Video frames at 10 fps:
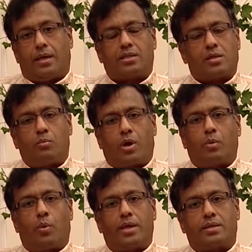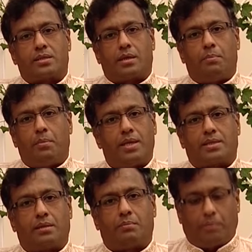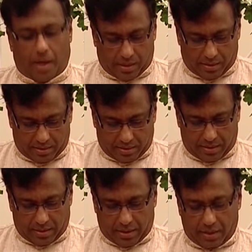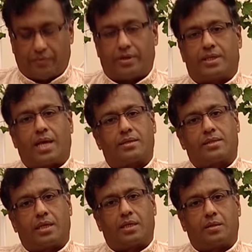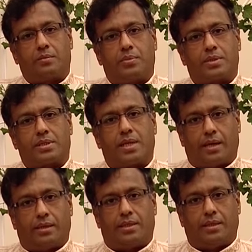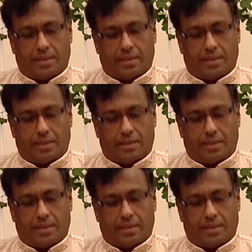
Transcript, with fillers: He's someone with amazing power, a fantastic personality